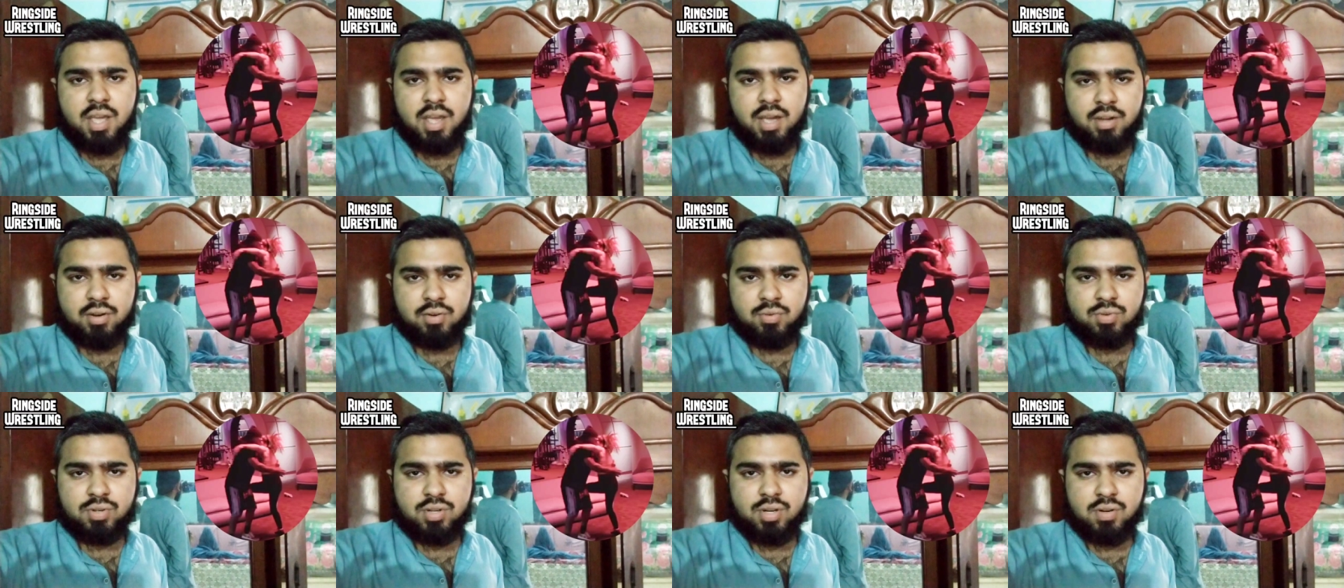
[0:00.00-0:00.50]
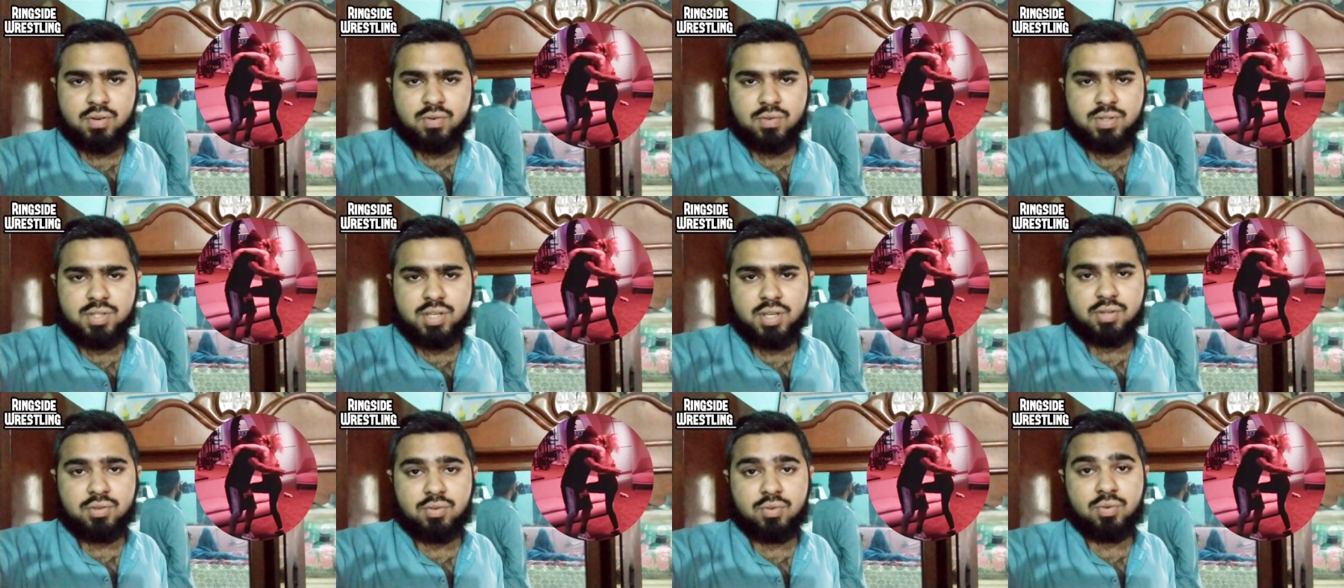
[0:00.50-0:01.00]
and ronda
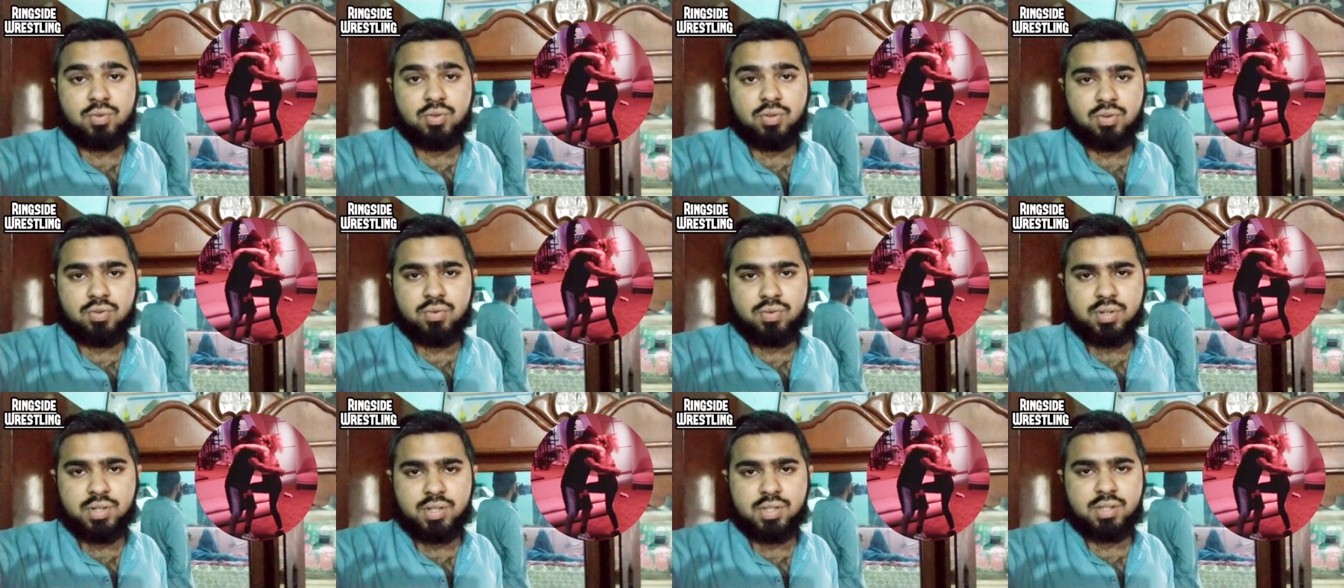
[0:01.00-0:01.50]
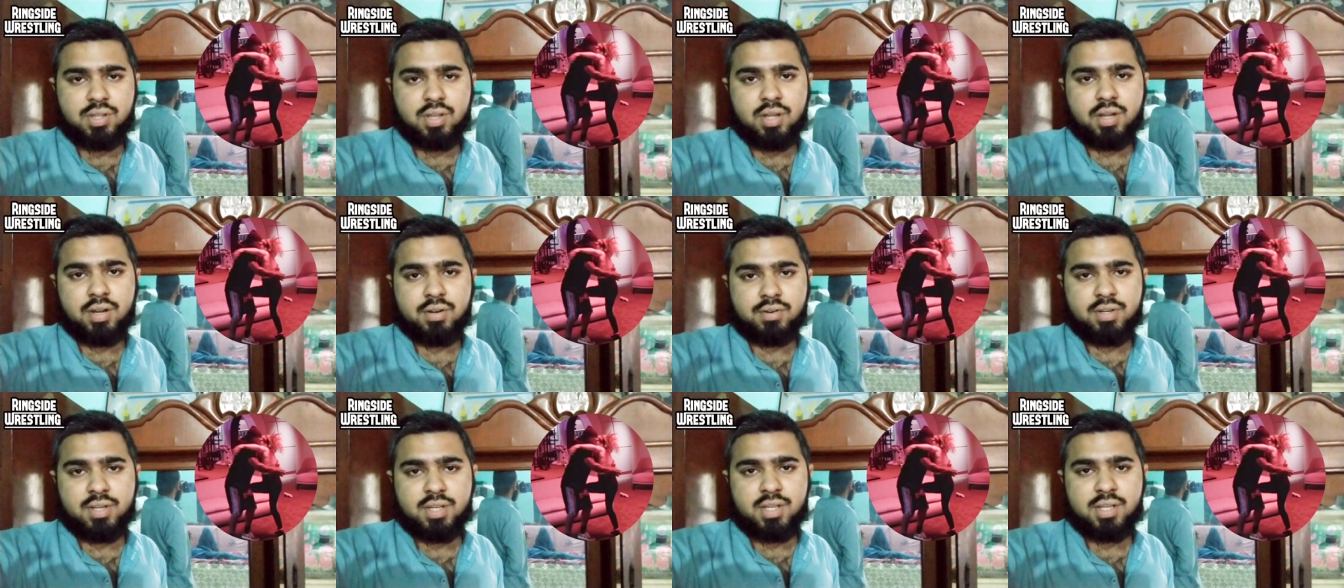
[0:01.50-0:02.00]
rousey doing good in the
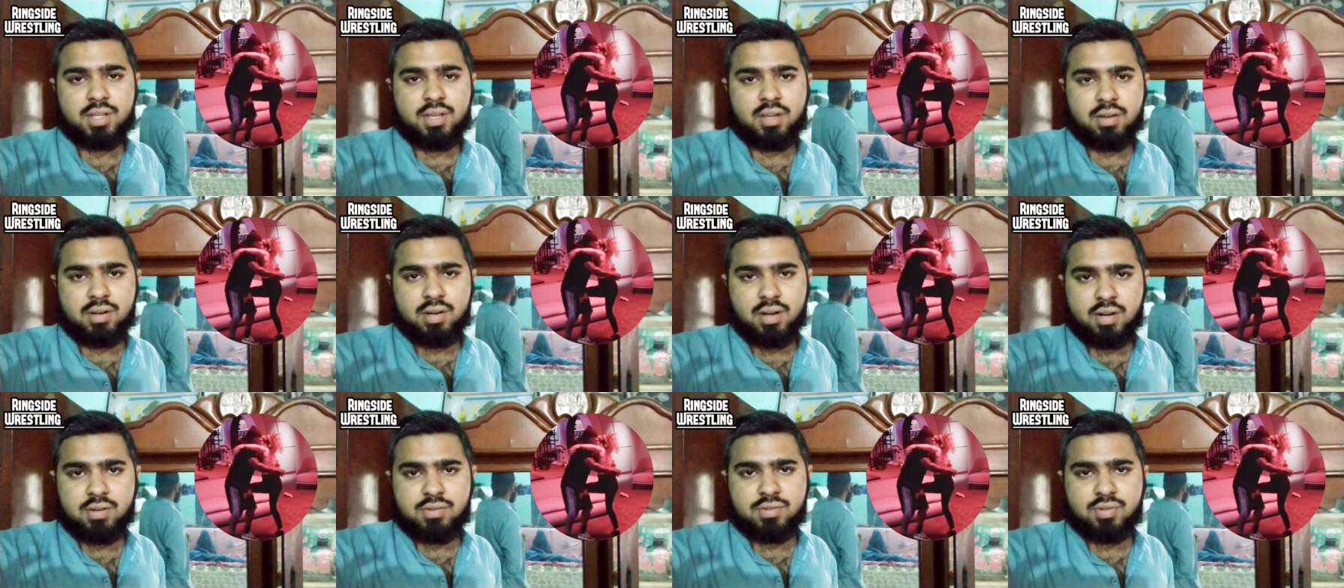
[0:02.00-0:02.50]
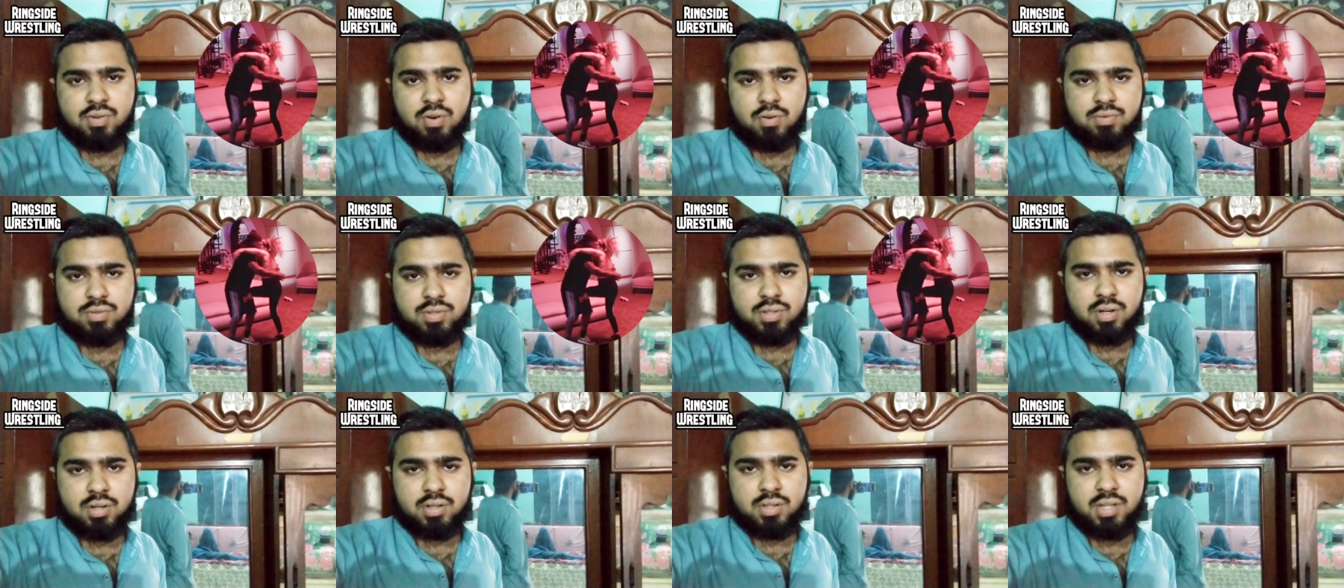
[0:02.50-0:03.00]
ring and also
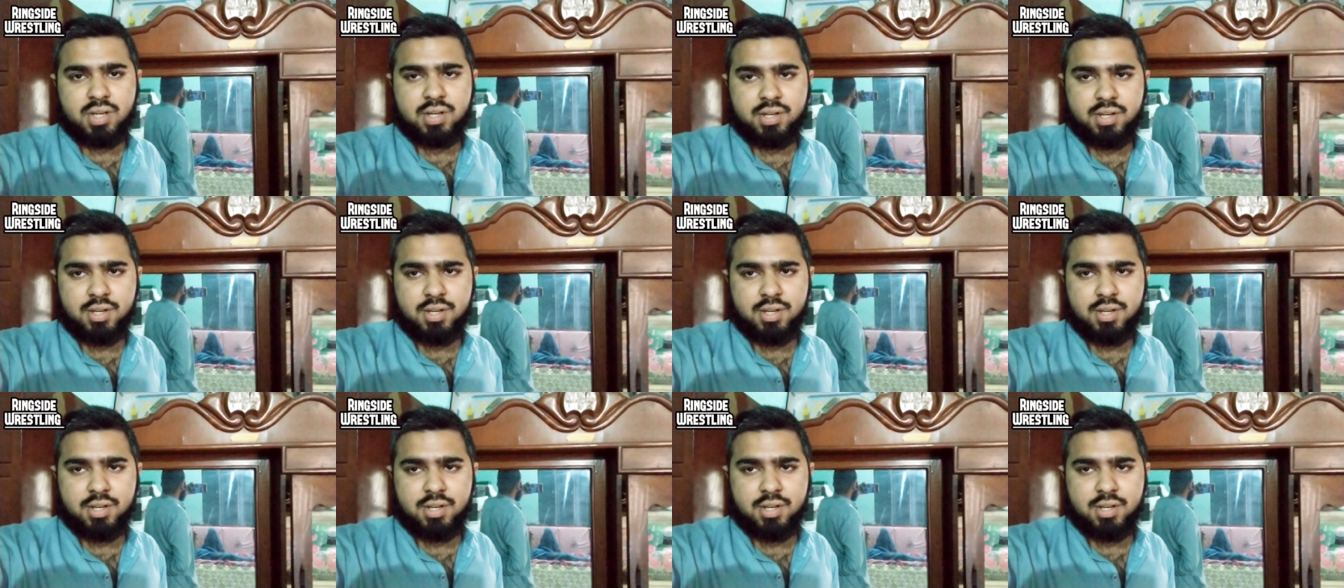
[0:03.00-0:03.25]
outside the